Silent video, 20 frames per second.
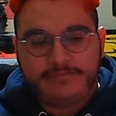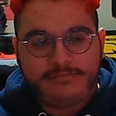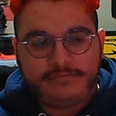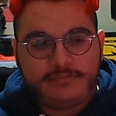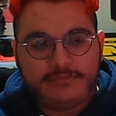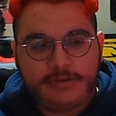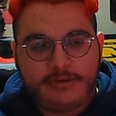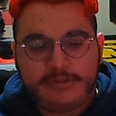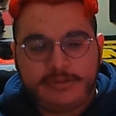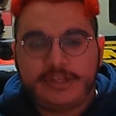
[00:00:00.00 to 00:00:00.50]

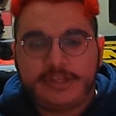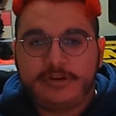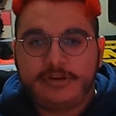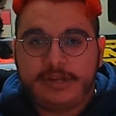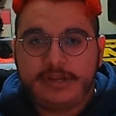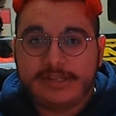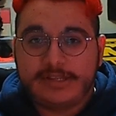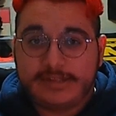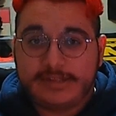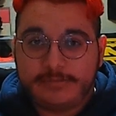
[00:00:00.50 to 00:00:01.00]
probably
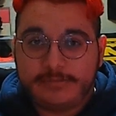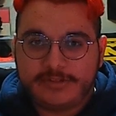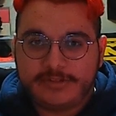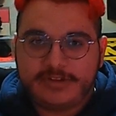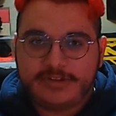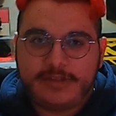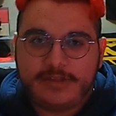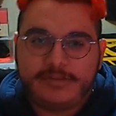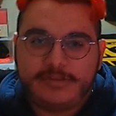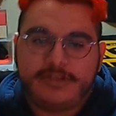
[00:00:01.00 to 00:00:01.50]
hearing as I'm
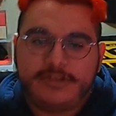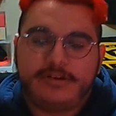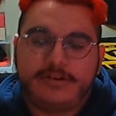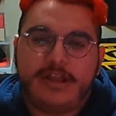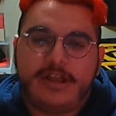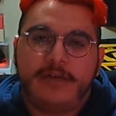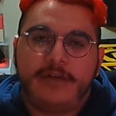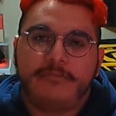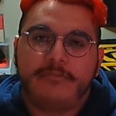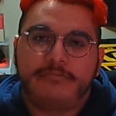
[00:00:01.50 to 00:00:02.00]
describing it, you're
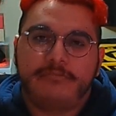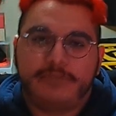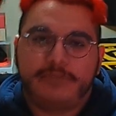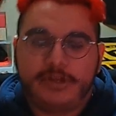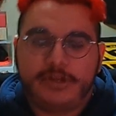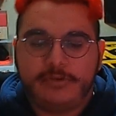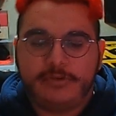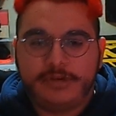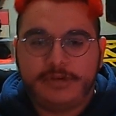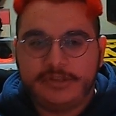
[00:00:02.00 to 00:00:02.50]
now
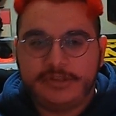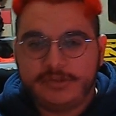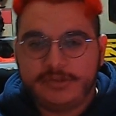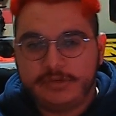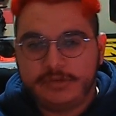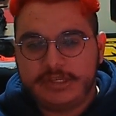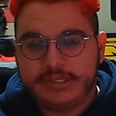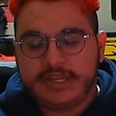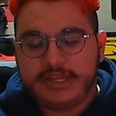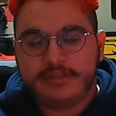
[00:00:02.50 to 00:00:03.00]
putting one and two
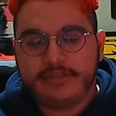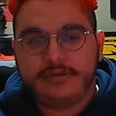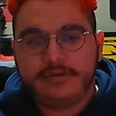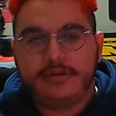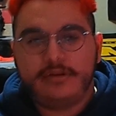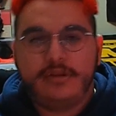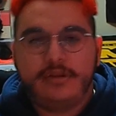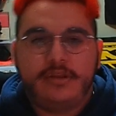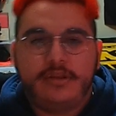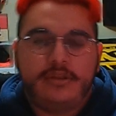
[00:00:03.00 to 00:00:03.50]
together
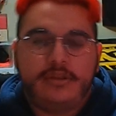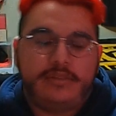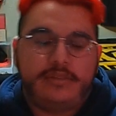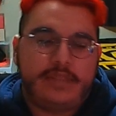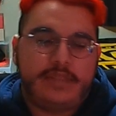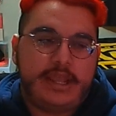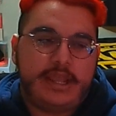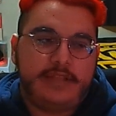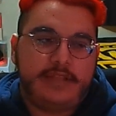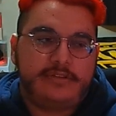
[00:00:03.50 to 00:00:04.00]

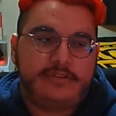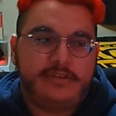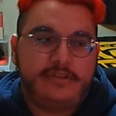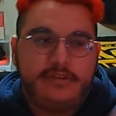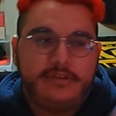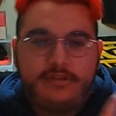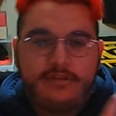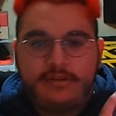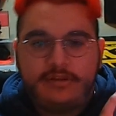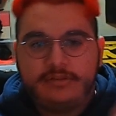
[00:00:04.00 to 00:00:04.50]
that
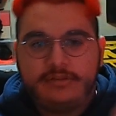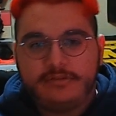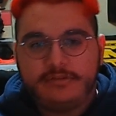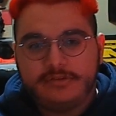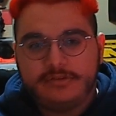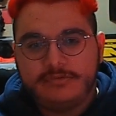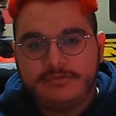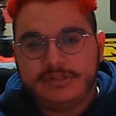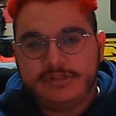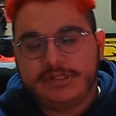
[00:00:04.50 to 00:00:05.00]

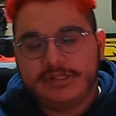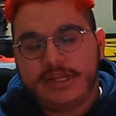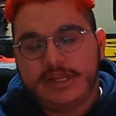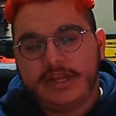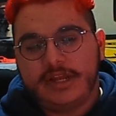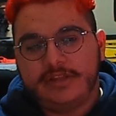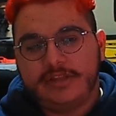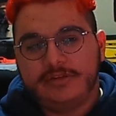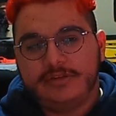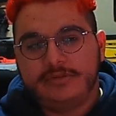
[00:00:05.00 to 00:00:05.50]
there's a reason
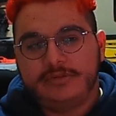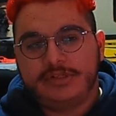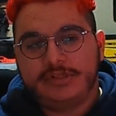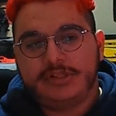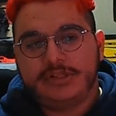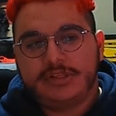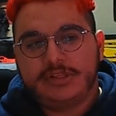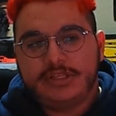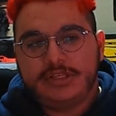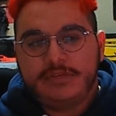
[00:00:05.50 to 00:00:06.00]
I used
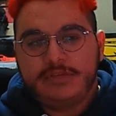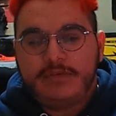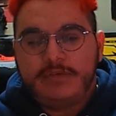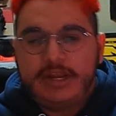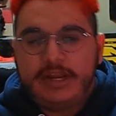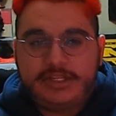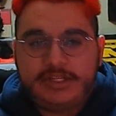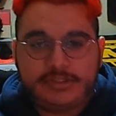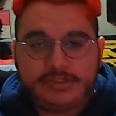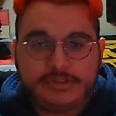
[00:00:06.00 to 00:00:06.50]
the
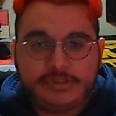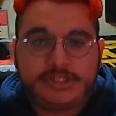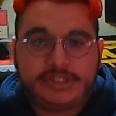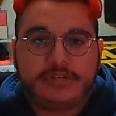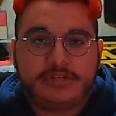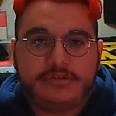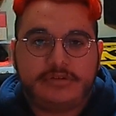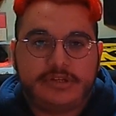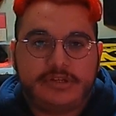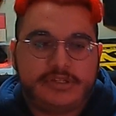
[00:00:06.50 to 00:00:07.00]
why so
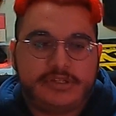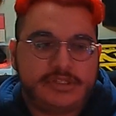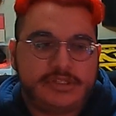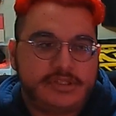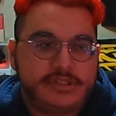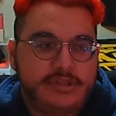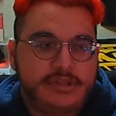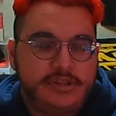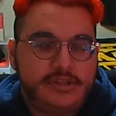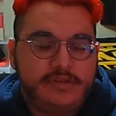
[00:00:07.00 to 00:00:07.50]
serious
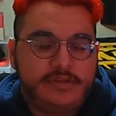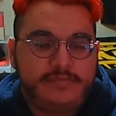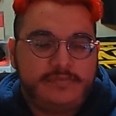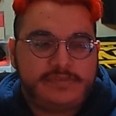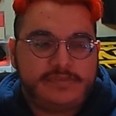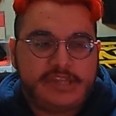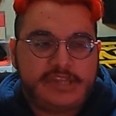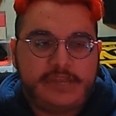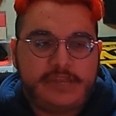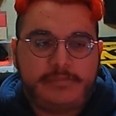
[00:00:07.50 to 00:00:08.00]

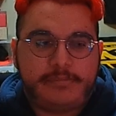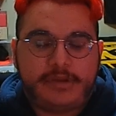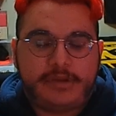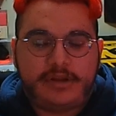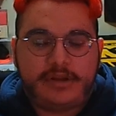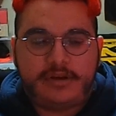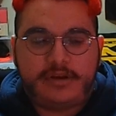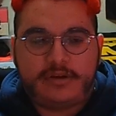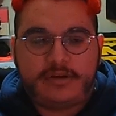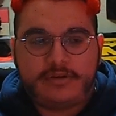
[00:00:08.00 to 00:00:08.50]
type
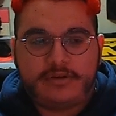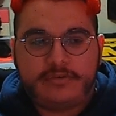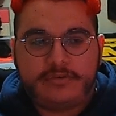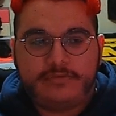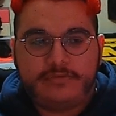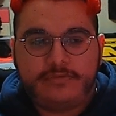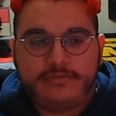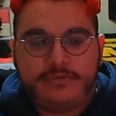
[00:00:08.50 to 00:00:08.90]
of